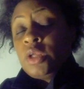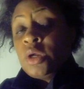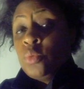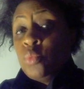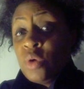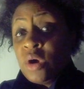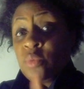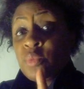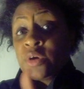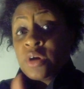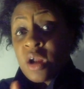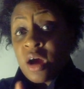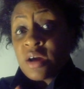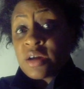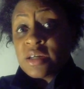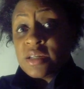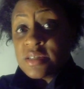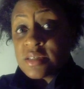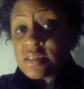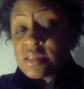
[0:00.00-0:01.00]
well, we're not
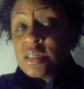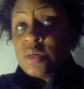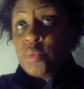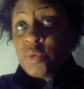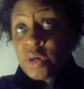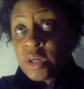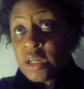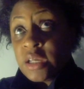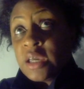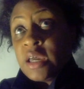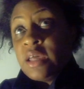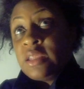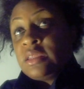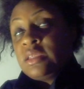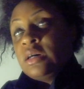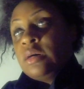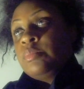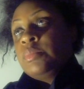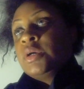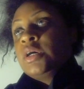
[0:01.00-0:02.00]
going to see, we're going to get
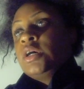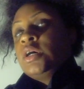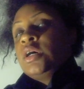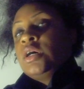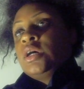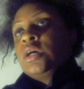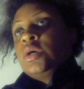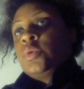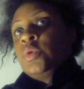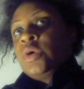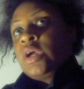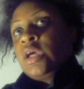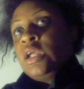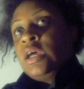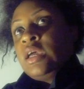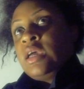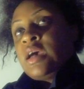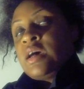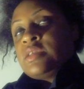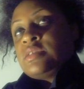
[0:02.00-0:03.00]
them. We're going
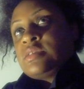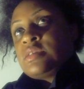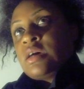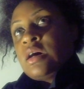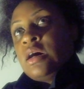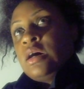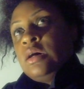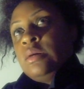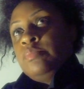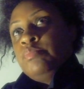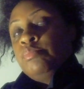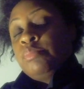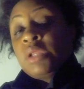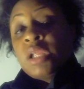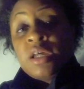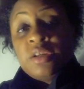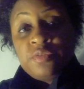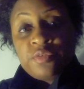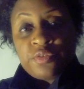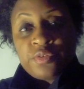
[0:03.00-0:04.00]
to get um,
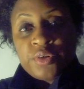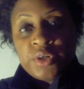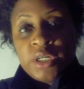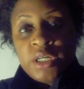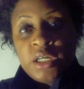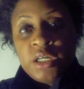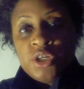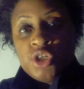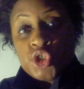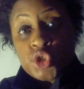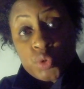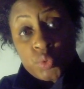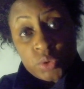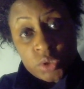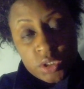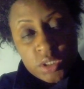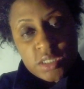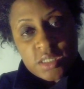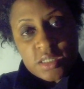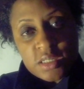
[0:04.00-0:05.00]
blood-free
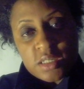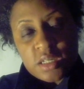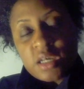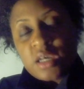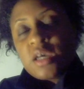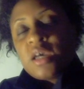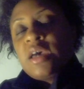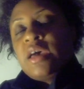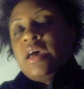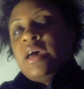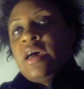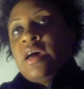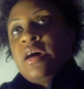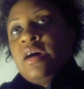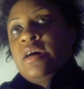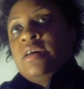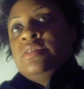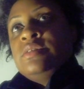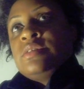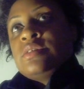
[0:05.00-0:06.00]
jewels,
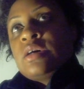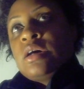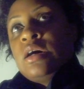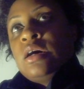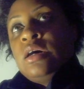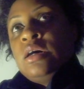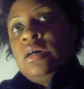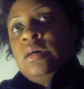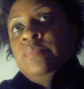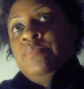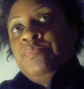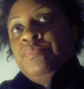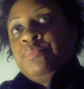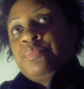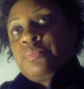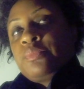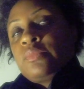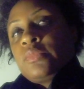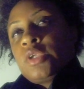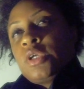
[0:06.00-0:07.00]
and um,
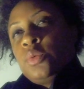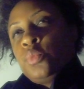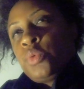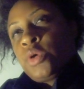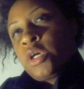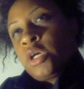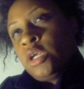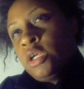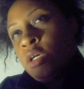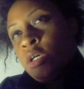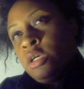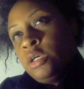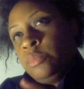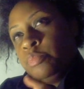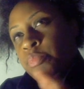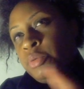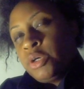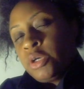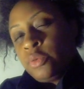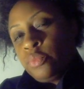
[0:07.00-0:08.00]
we're going to
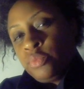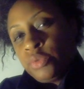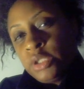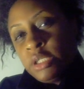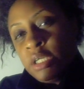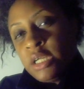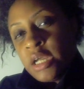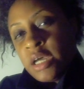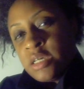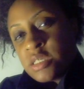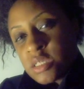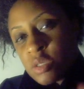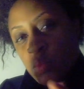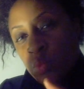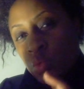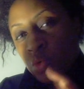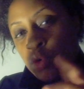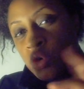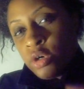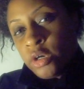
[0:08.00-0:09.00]
put a really nice
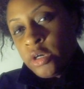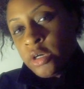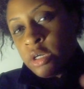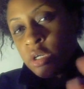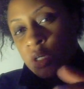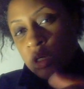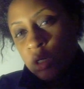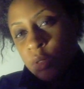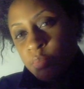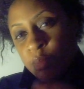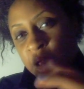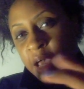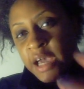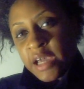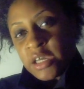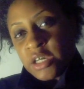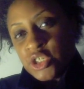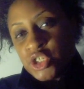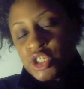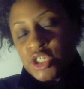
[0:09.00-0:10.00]
award
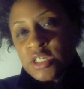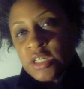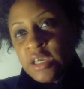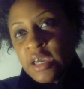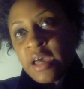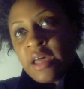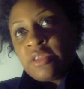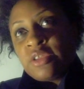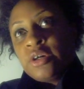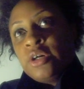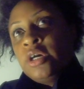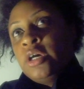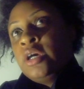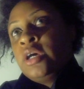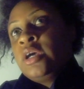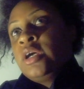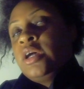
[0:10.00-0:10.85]
package together,